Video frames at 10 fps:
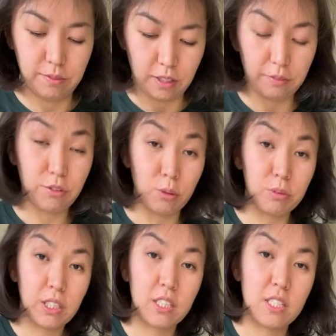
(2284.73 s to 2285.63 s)
I'm from
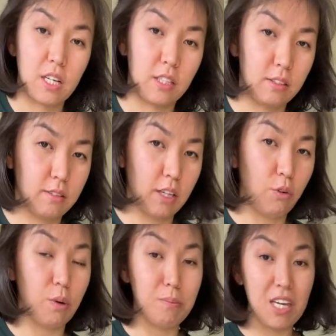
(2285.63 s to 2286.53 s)
Kyrgyzstan.
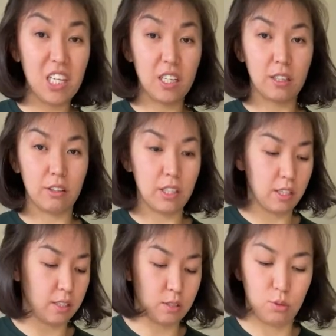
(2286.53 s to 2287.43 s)
Our main
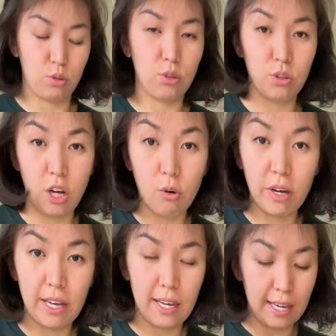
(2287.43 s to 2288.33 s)
ingredients on our
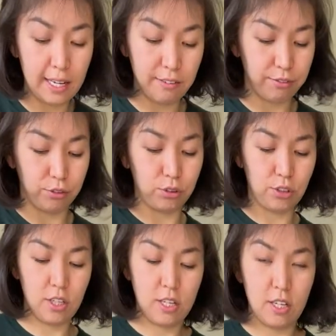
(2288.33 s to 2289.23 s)
any food,
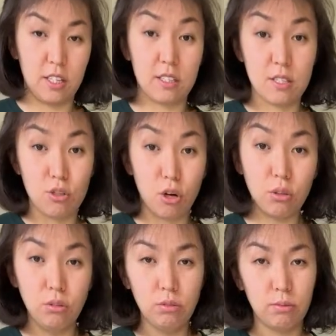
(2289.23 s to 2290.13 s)
it's
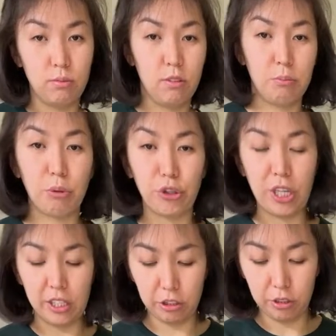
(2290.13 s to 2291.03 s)
dough,
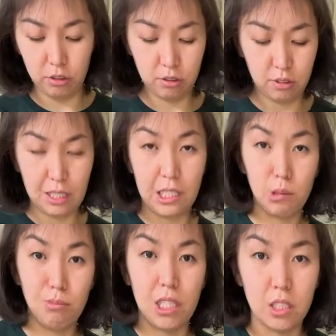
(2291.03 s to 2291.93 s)
potato, and
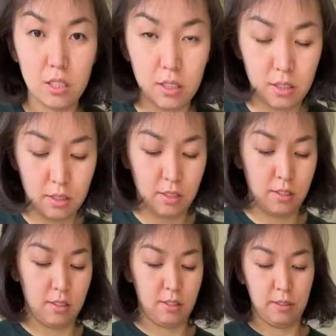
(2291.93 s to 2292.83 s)
meat,
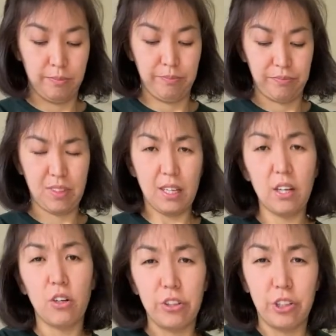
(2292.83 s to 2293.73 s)
and
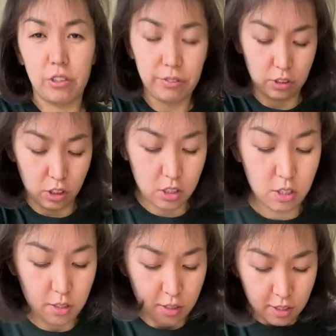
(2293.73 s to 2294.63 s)
onion, of
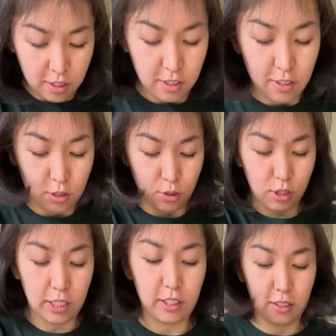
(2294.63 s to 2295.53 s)
course. So
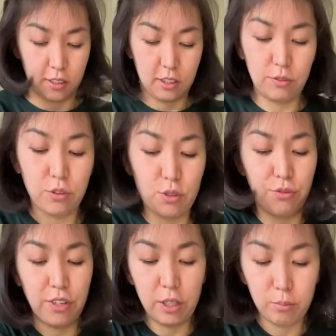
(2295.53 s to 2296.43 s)
like, it was
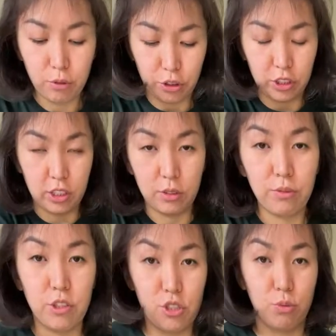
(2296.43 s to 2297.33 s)
very important
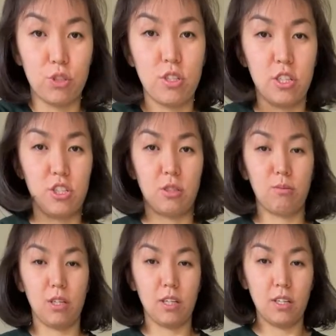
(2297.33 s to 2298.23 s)
when she was teaching
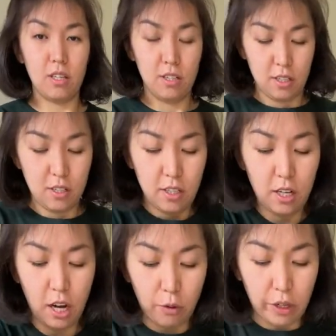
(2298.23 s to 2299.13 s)
me
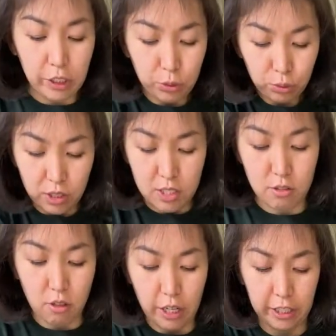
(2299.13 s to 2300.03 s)
how I do this
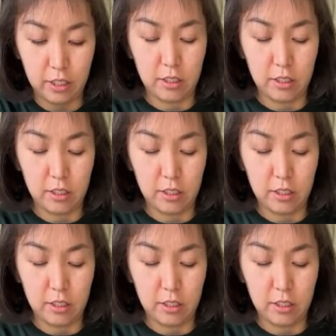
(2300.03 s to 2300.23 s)
right,